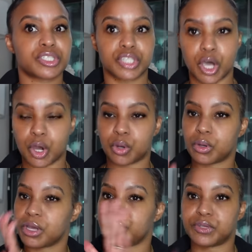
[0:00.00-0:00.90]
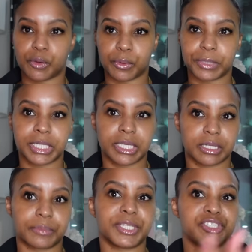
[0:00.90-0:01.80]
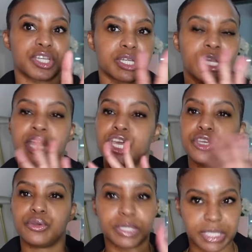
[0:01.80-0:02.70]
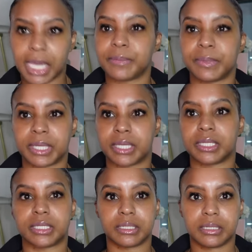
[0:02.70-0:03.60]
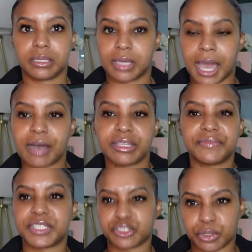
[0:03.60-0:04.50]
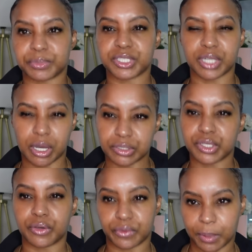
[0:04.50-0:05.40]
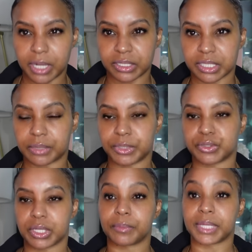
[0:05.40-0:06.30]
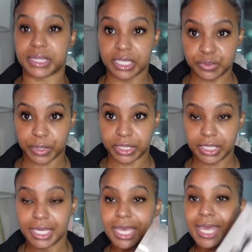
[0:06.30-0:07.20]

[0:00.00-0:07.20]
So if you don't want me to get a commission, you can type in, I'll leave a description also of the products that I'm using. But this one,